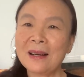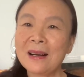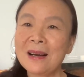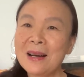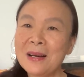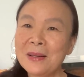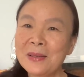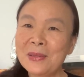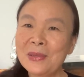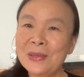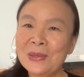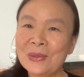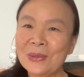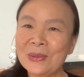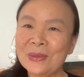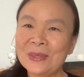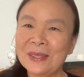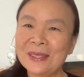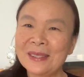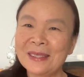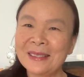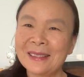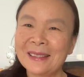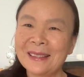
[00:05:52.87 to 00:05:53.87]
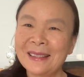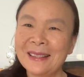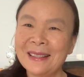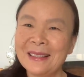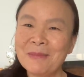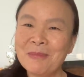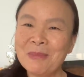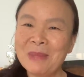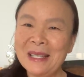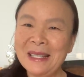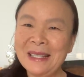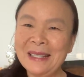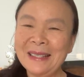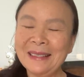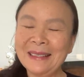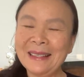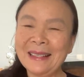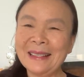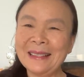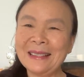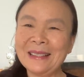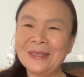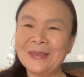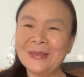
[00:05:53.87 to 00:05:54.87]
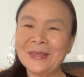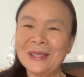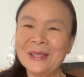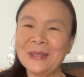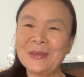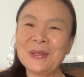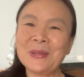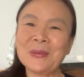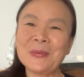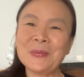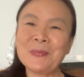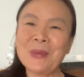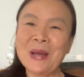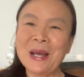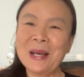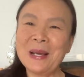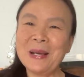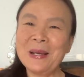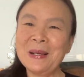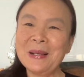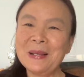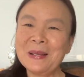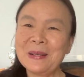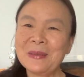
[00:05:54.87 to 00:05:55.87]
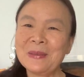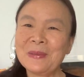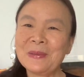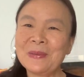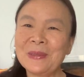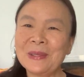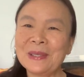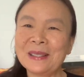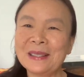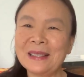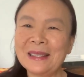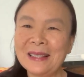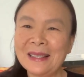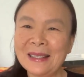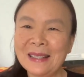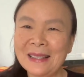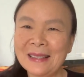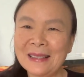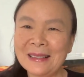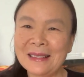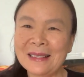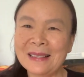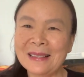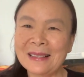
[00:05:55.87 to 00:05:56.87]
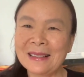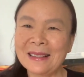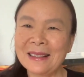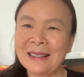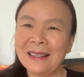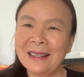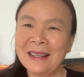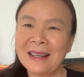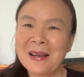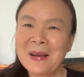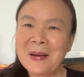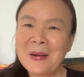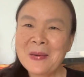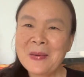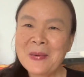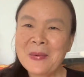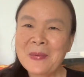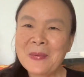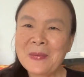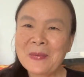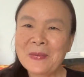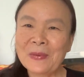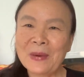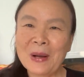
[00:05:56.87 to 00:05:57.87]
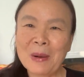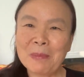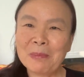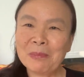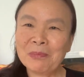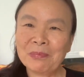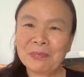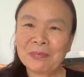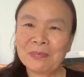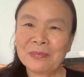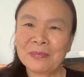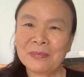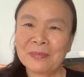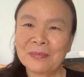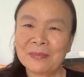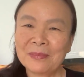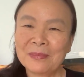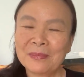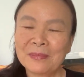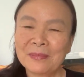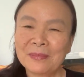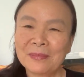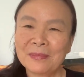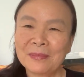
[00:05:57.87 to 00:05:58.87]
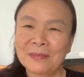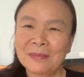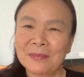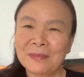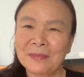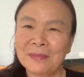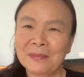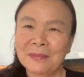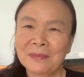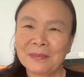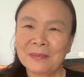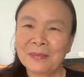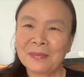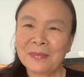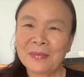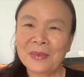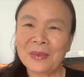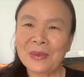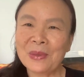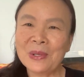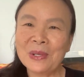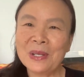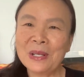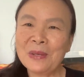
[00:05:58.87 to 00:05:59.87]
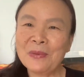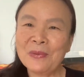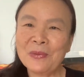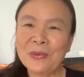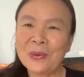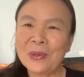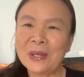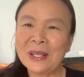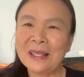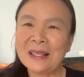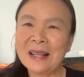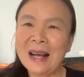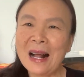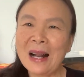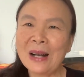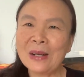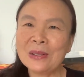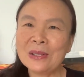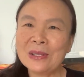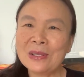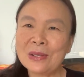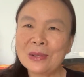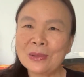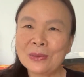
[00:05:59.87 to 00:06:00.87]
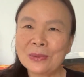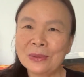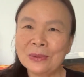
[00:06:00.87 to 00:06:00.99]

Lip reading: concert, meaning that you need to pay for the tickets from $30, $40